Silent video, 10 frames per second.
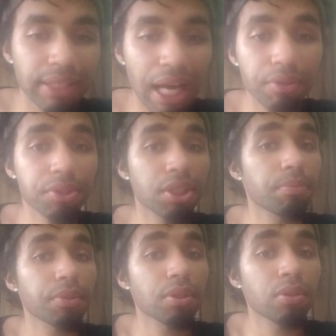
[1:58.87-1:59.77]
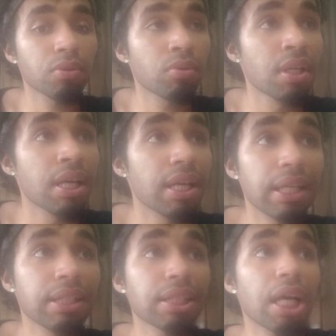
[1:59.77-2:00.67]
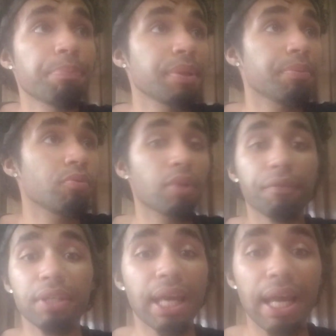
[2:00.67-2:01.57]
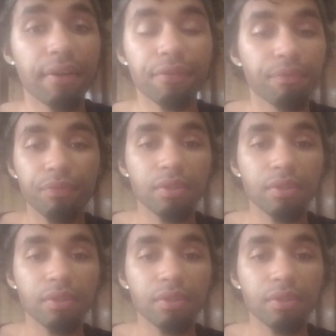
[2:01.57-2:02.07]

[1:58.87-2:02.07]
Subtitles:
Down syndrome, or any type of people, whatever you have,